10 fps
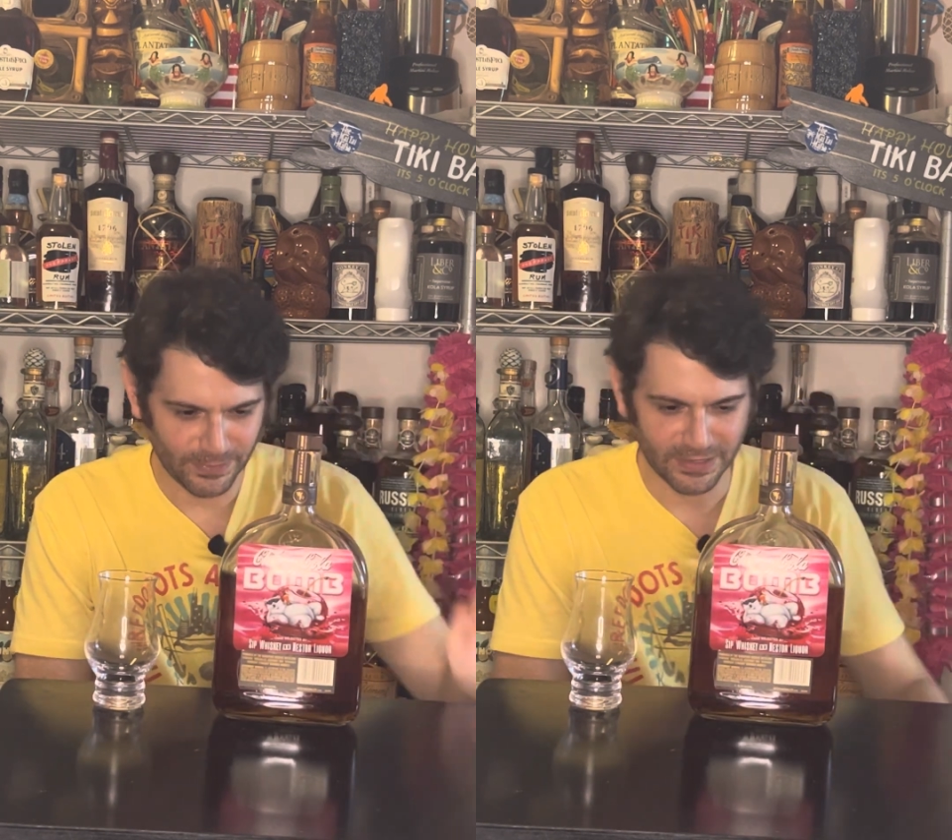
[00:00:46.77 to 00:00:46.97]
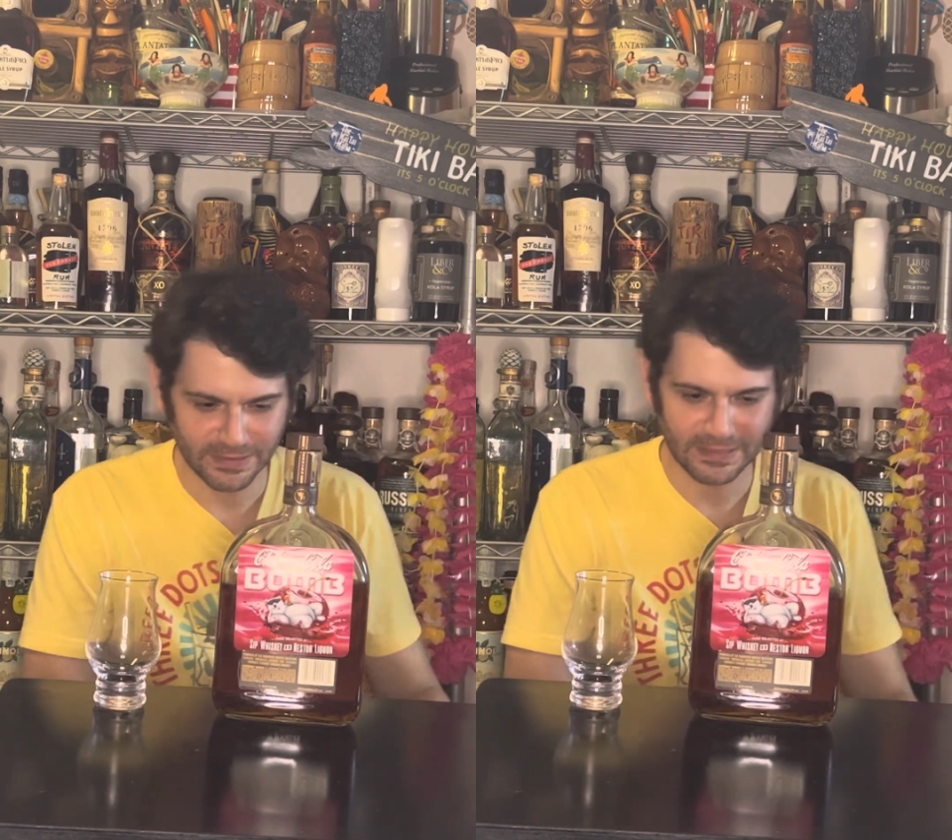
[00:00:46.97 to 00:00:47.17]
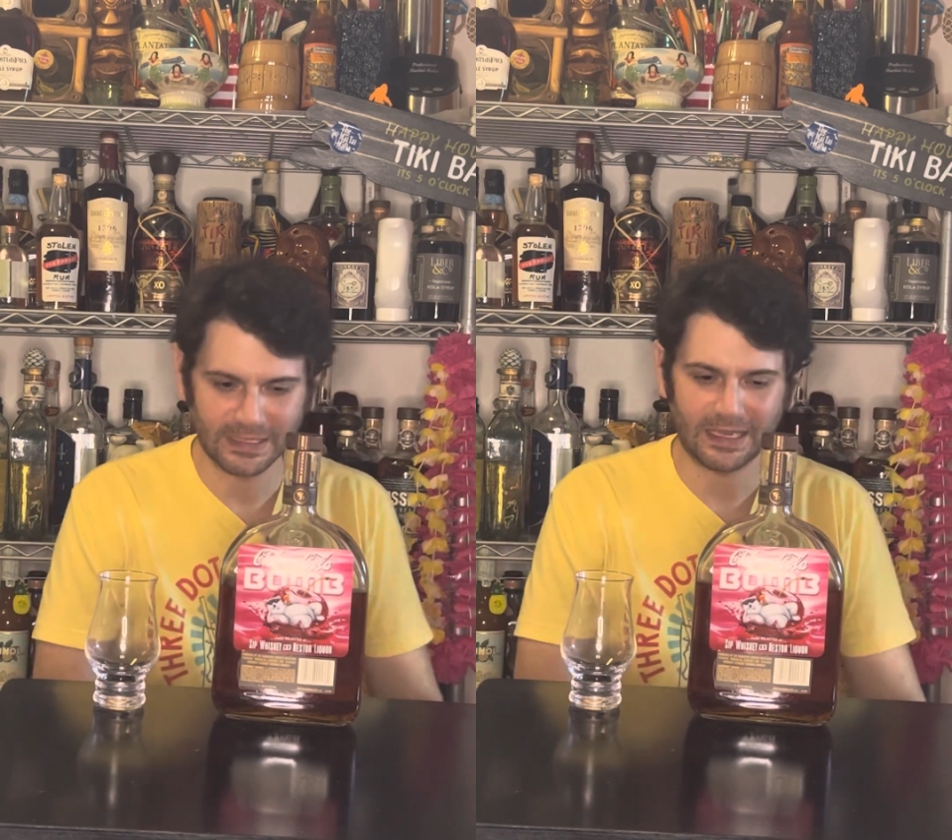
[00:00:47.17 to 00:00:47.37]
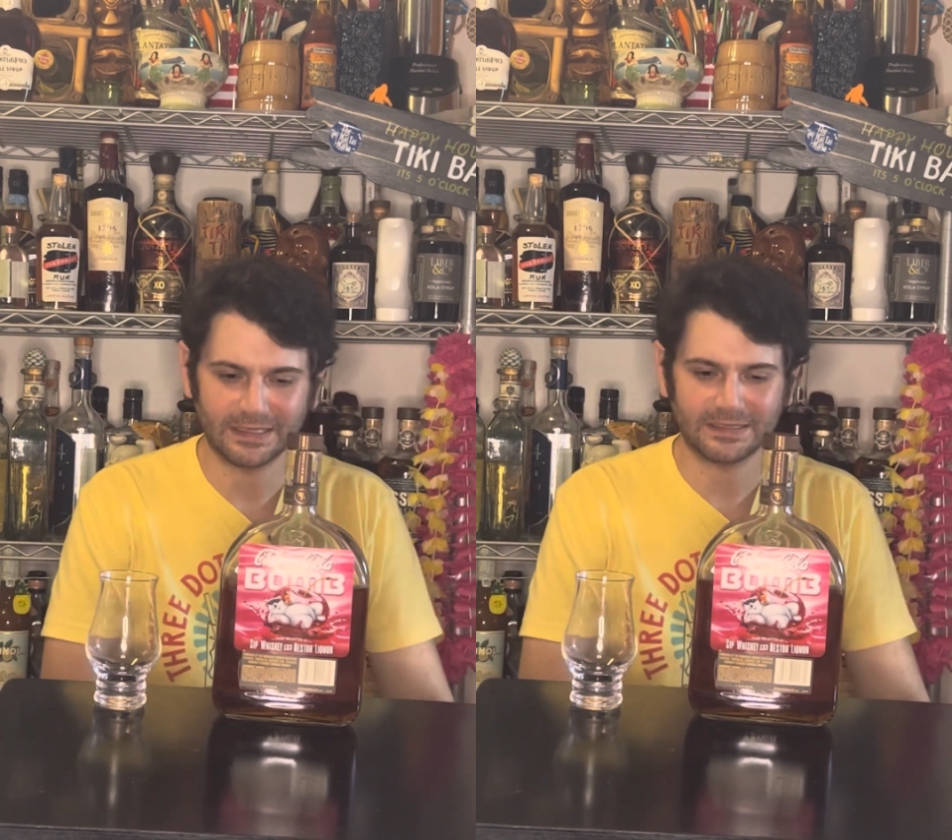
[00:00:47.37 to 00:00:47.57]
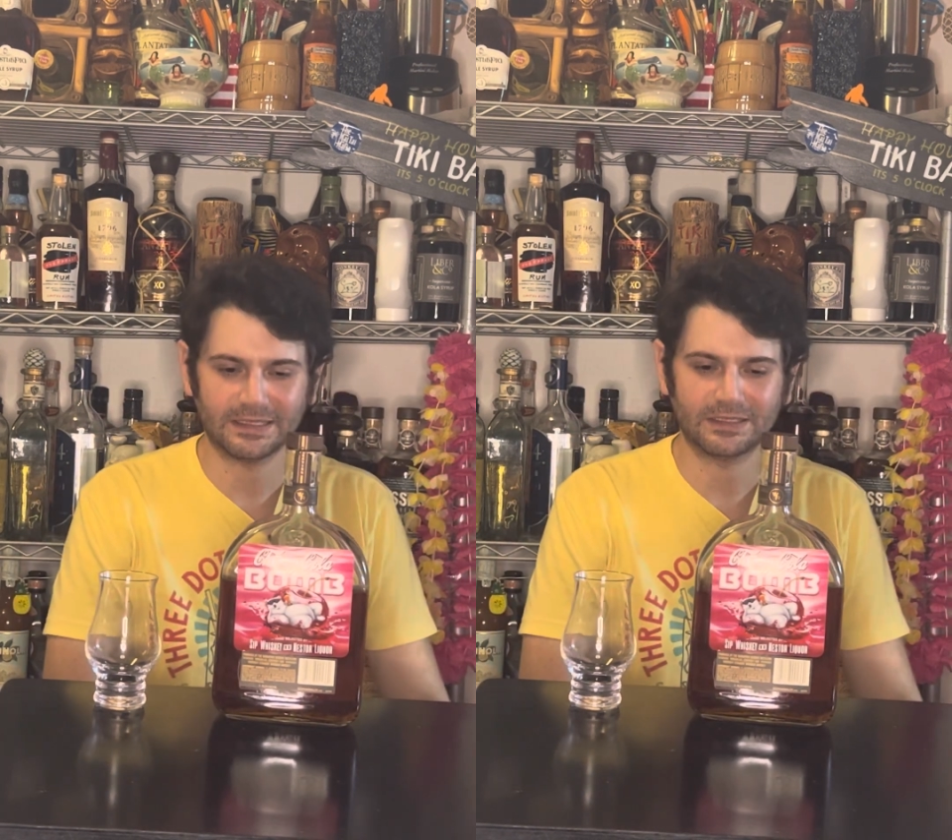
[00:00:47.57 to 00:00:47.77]
but
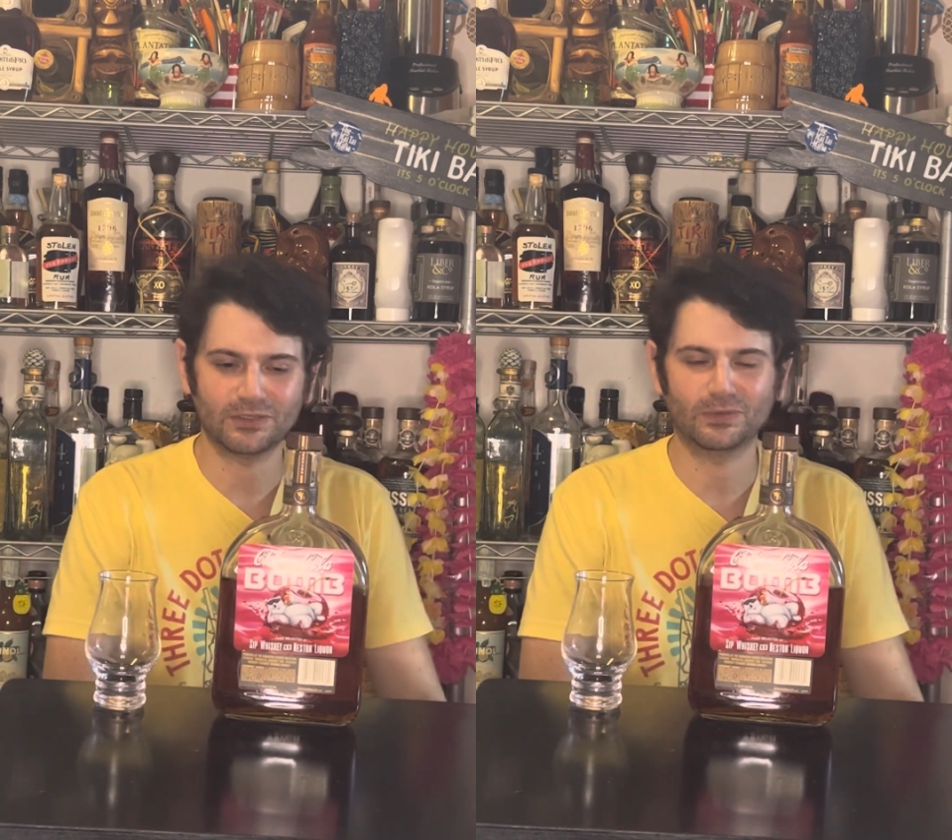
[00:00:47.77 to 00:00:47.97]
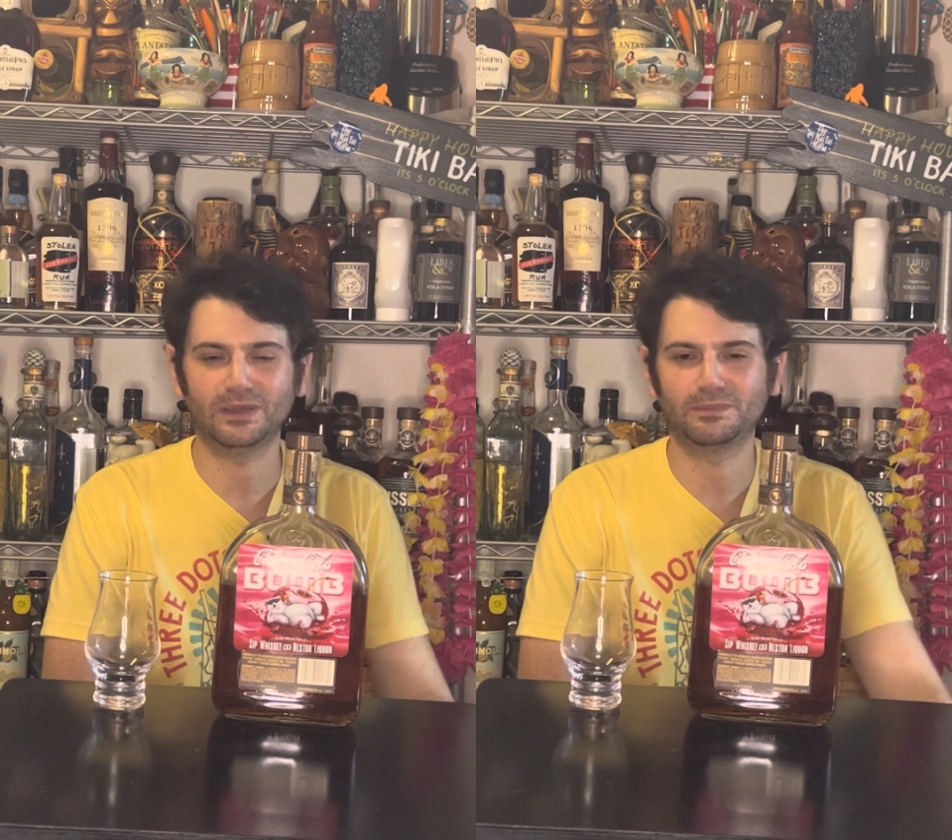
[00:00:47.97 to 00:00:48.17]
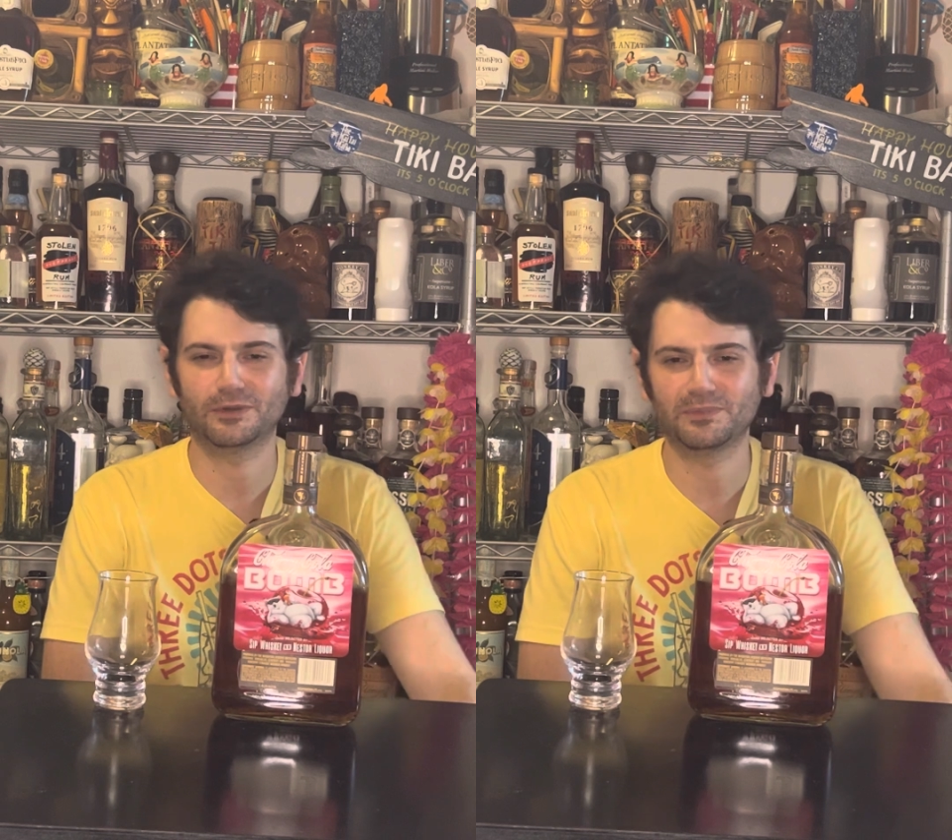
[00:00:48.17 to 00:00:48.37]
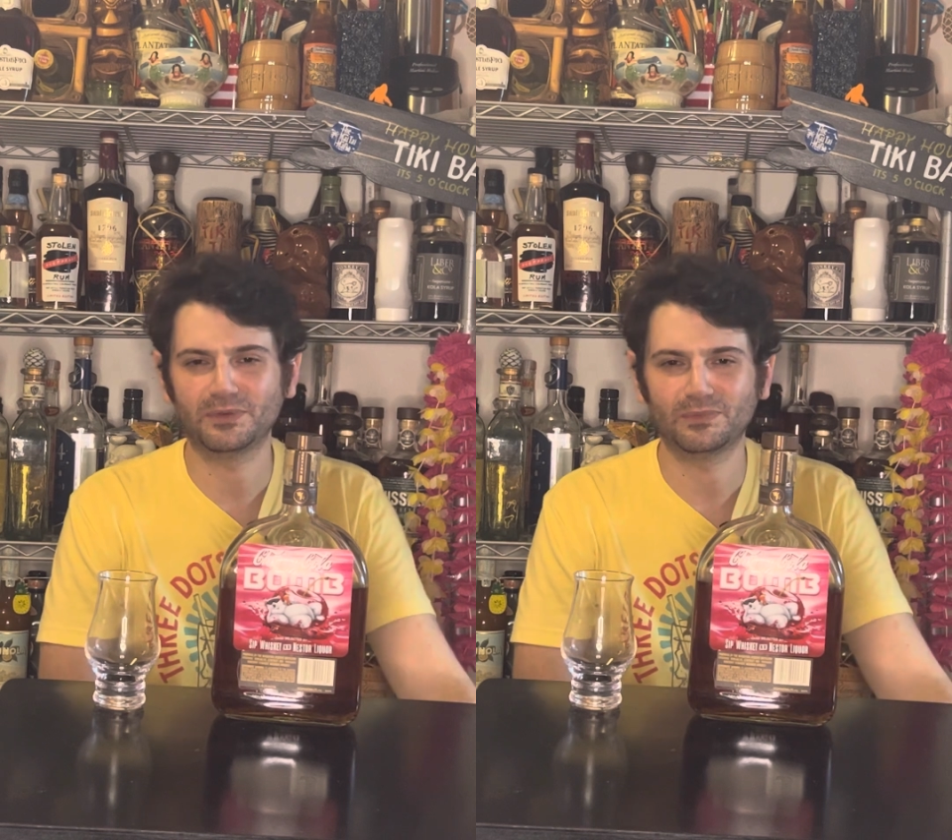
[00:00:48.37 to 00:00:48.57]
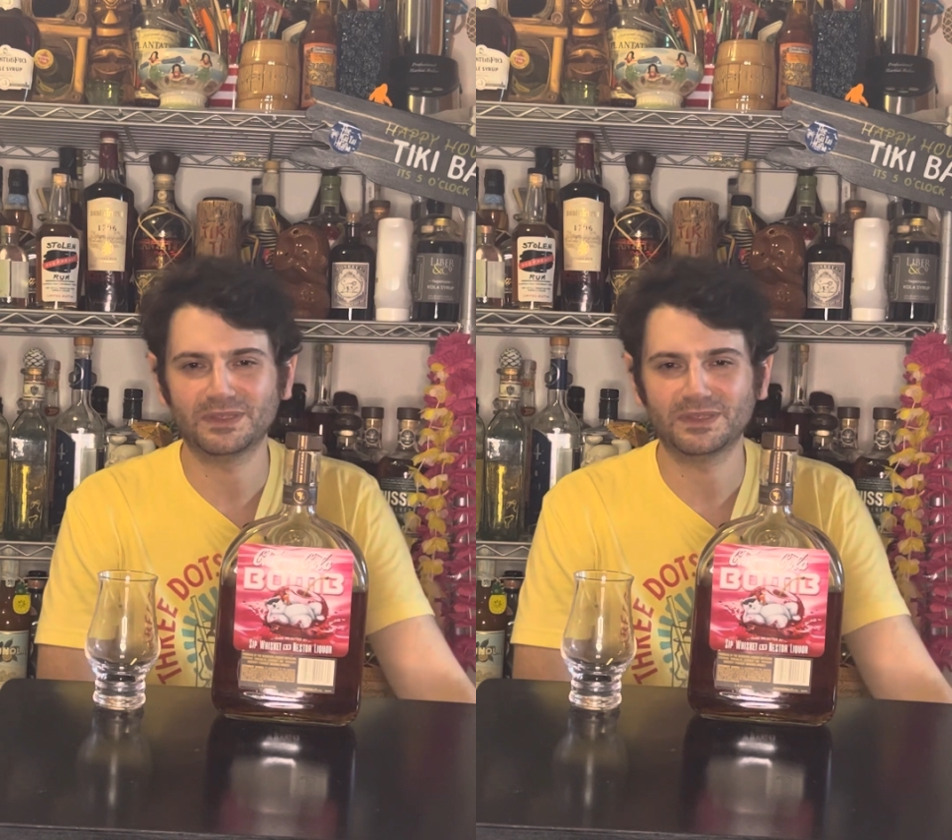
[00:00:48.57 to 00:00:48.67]
as a straight bourbon